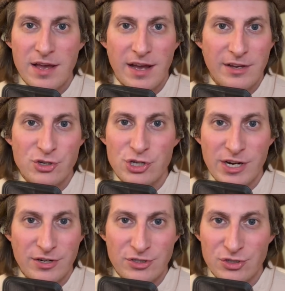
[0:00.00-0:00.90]

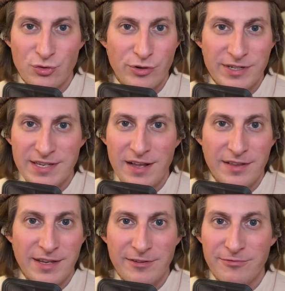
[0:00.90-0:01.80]
shared
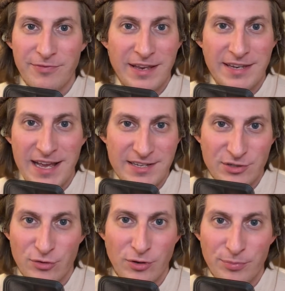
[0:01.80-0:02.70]
storytelling,
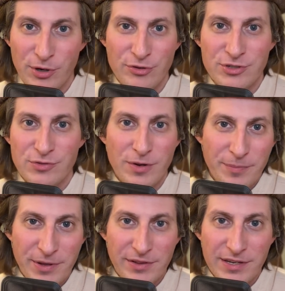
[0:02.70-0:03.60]
fantastical approach to
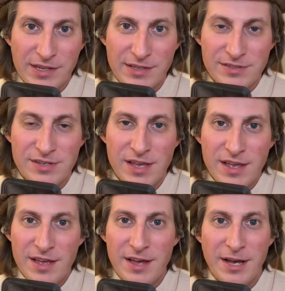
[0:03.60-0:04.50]
abilities,
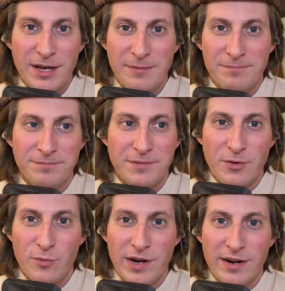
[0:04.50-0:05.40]

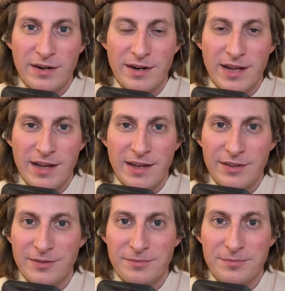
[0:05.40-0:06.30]
where
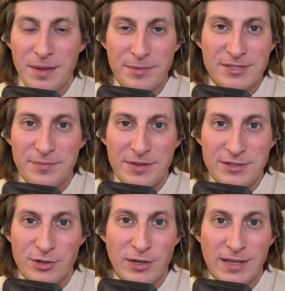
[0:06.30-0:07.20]
maybe some
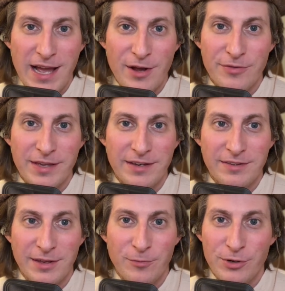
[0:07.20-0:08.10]
things are allowed that
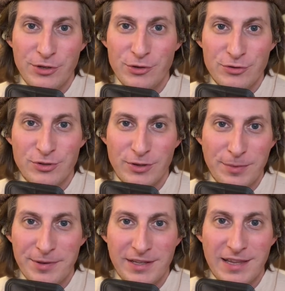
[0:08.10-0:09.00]
they wouldn't usually
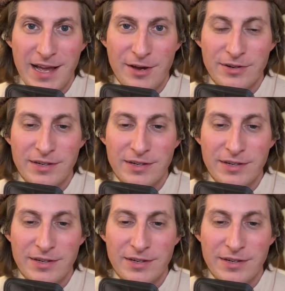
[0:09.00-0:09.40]
be allowed,